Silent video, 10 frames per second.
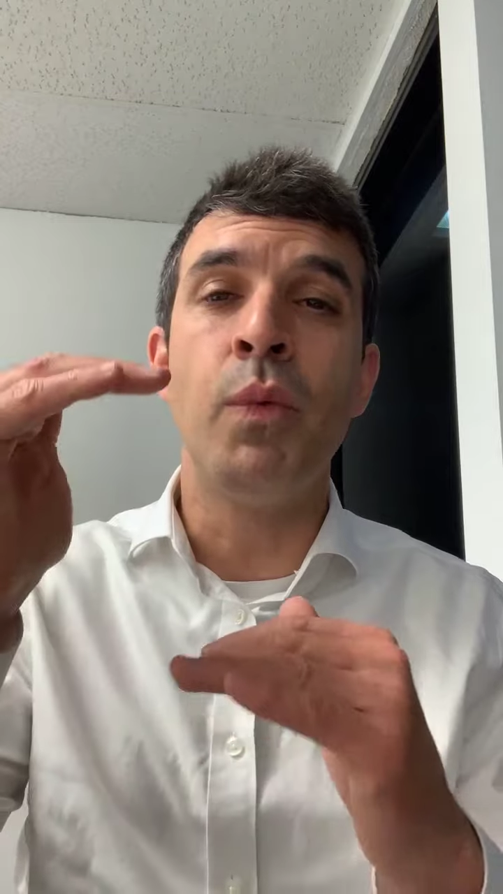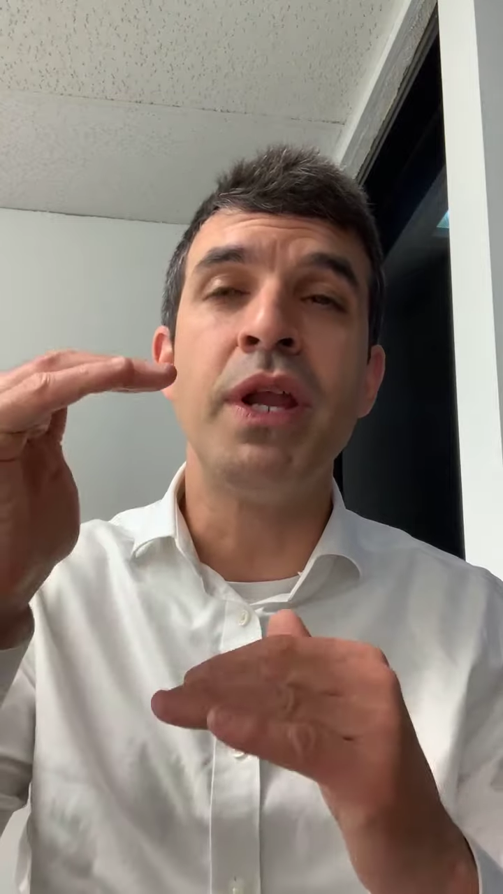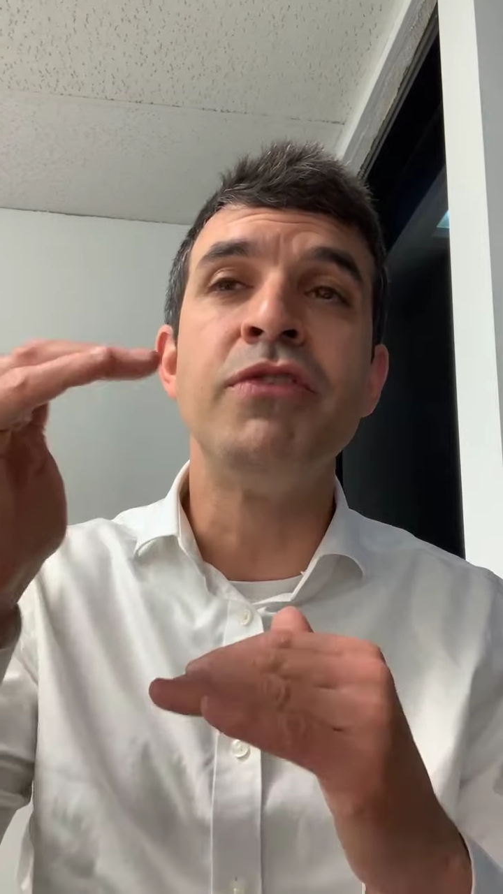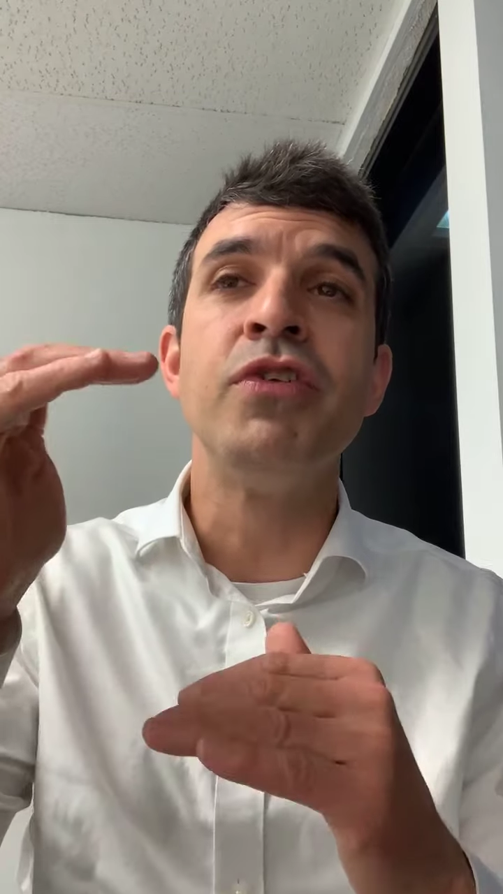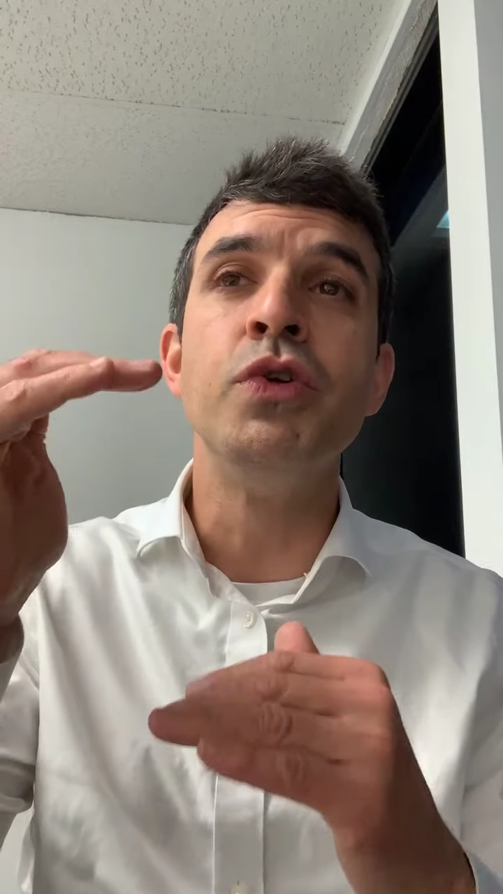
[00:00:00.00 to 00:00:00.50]

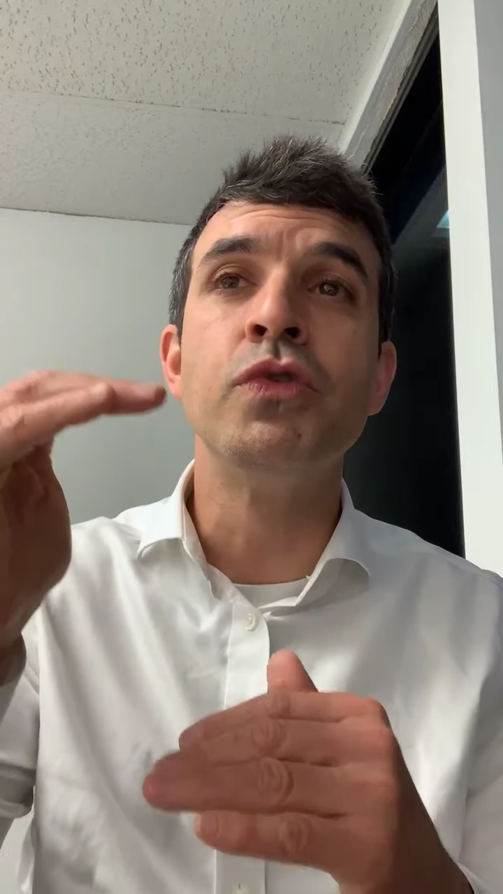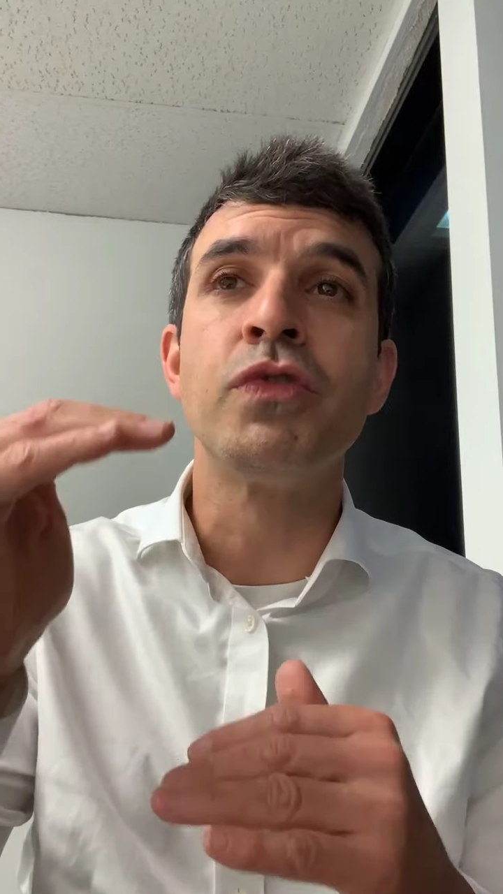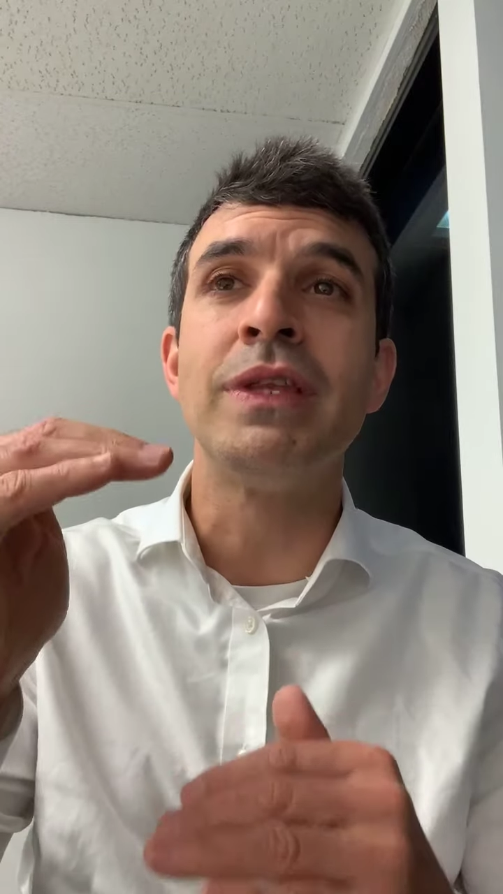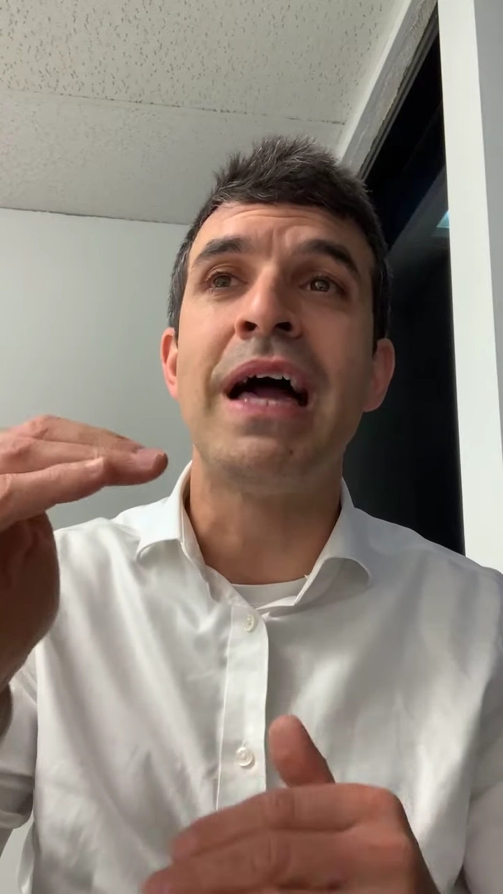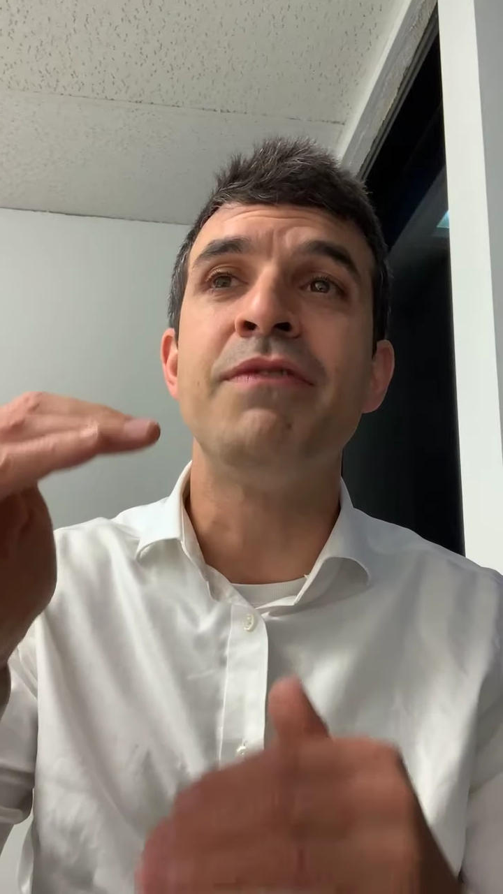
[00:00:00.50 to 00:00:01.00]
what is the
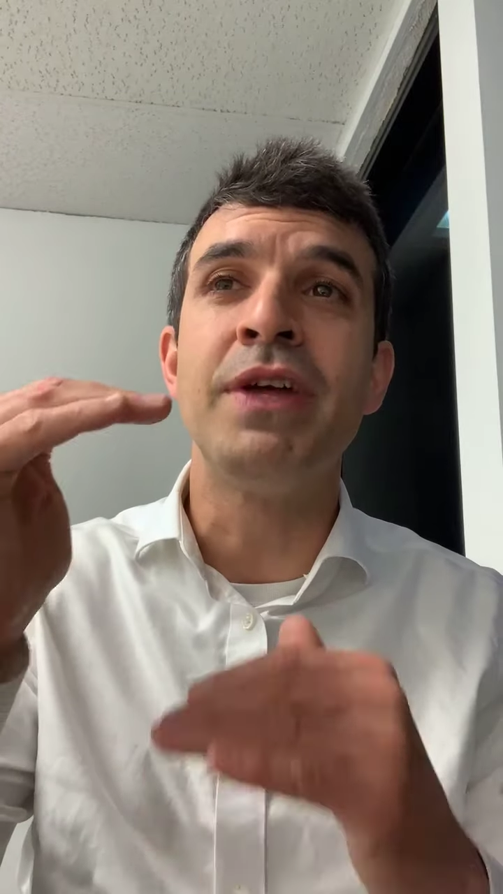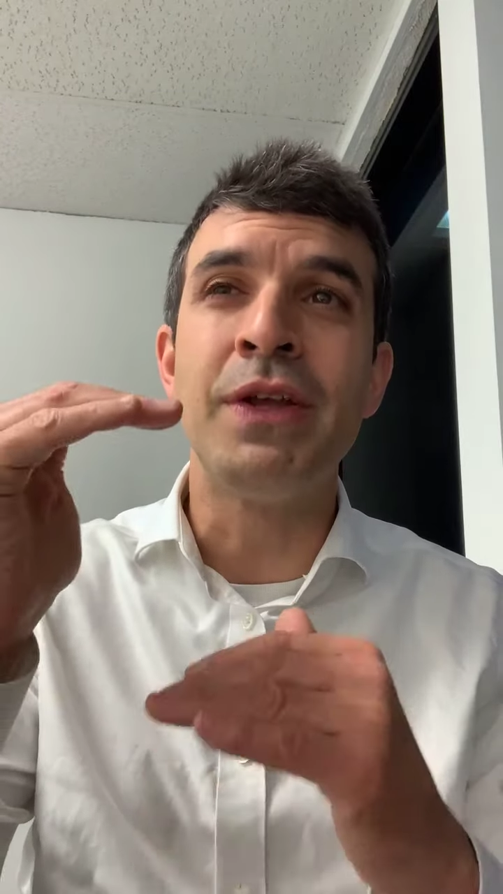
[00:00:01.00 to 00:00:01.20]
useful life?